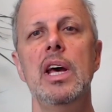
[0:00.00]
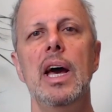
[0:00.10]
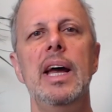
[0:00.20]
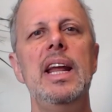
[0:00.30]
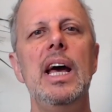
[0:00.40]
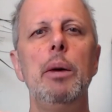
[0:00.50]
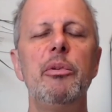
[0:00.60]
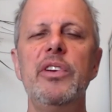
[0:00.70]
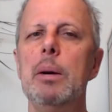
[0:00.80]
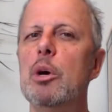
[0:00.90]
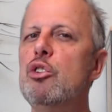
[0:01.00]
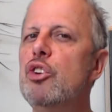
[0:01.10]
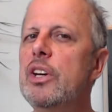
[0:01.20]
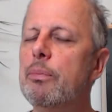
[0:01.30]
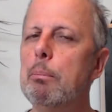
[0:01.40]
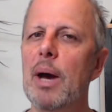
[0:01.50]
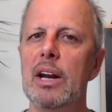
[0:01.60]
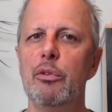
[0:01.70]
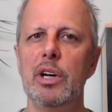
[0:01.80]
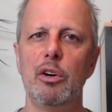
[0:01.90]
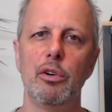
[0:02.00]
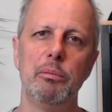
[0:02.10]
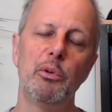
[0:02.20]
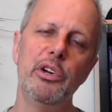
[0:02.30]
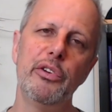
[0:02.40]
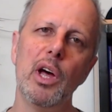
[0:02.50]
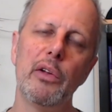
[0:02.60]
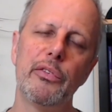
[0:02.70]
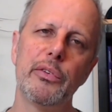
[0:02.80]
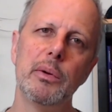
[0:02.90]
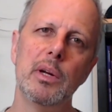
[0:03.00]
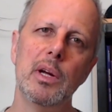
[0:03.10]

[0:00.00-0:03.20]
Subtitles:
and helps them achieve better results.